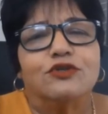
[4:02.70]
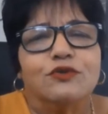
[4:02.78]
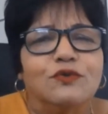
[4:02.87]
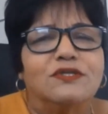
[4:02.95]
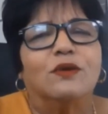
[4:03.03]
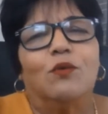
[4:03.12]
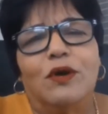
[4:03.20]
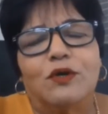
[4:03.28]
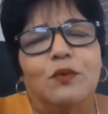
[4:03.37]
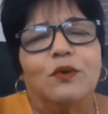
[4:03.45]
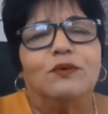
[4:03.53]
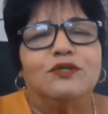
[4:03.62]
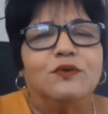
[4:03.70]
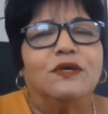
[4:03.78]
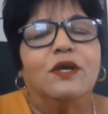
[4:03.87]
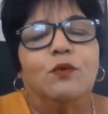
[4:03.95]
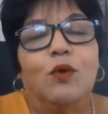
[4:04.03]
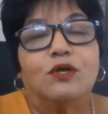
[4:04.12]
issues and what we were
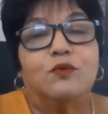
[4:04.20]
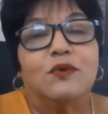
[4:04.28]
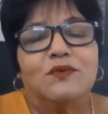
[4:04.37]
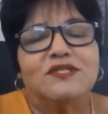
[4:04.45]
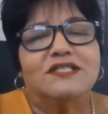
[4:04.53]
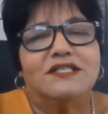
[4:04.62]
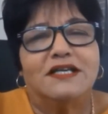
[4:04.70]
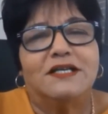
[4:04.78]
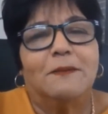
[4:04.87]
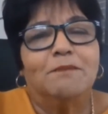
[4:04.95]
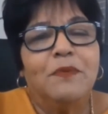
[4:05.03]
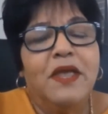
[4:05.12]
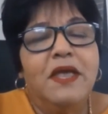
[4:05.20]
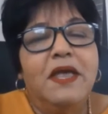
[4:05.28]
doing and what we were studying.